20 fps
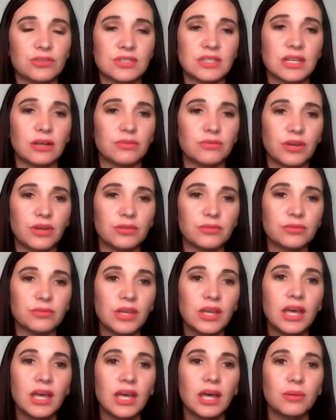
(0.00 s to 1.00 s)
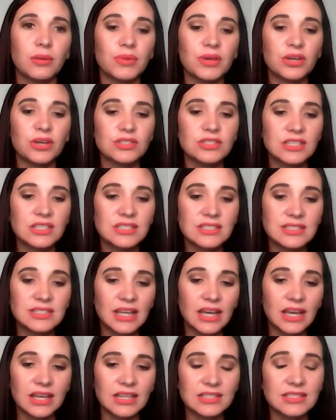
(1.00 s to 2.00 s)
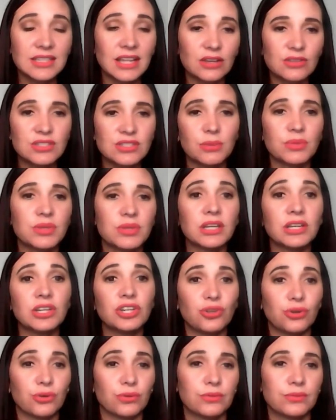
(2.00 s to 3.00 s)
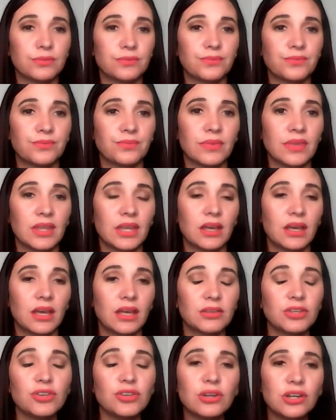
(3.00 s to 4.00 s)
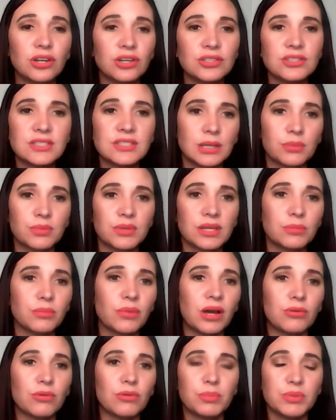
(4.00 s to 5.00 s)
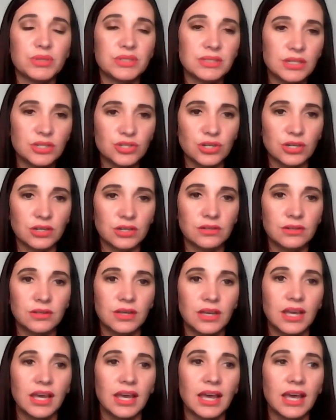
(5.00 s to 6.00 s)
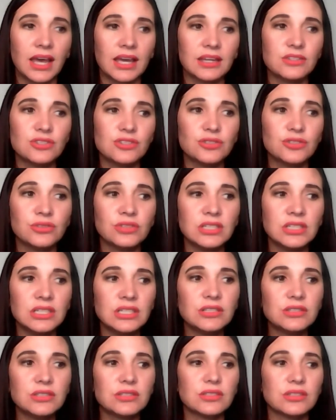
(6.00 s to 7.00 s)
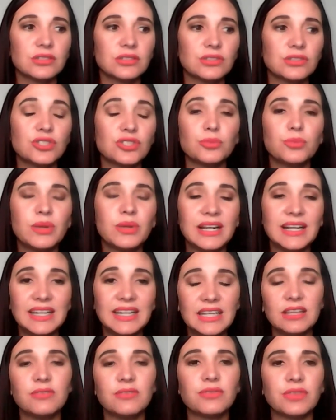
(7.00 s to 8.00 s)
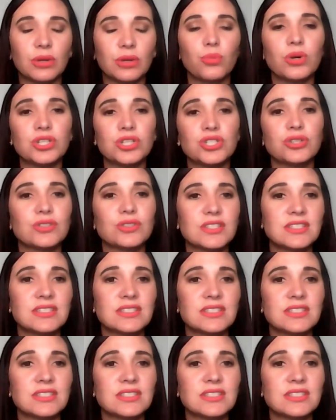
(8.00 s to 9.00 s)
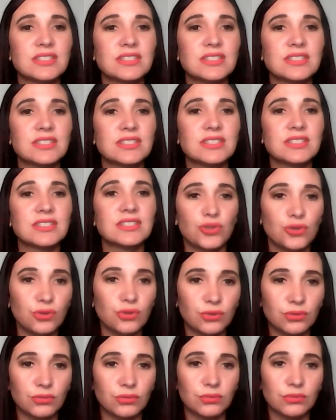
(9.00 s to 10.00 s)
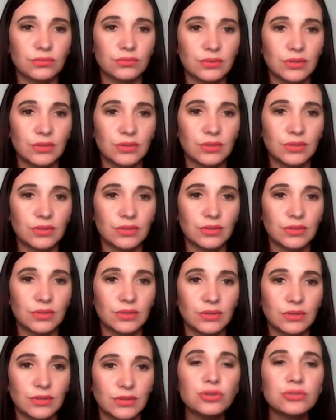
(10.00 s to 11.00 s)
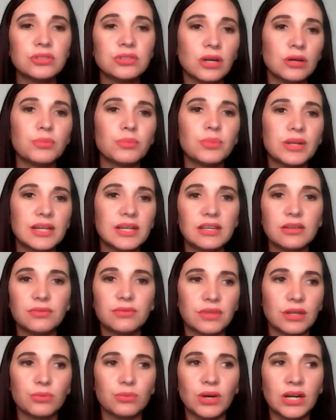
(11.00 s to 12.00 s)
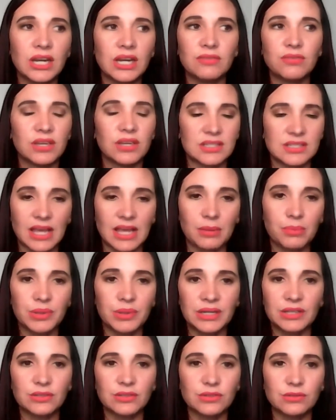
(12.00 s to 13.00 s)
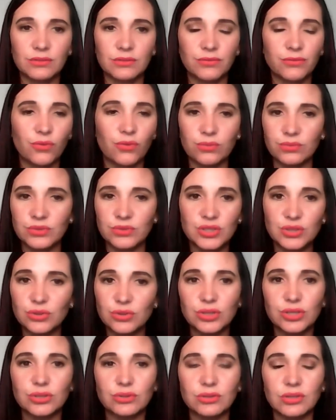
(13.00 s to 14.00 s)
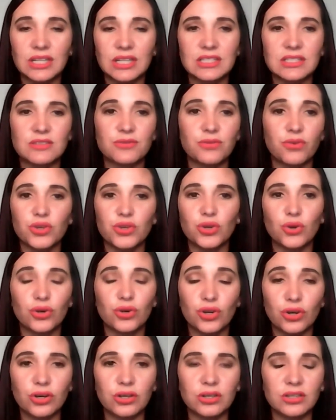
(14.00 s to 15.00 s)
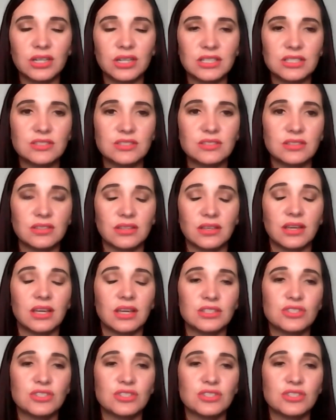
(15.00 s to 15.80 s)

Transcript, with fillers: yourself of, because it's now something new. You learn something by repetition, and you need to believe that what you're saying is true. If you don't believe that whatever is happening to you is for your good, it's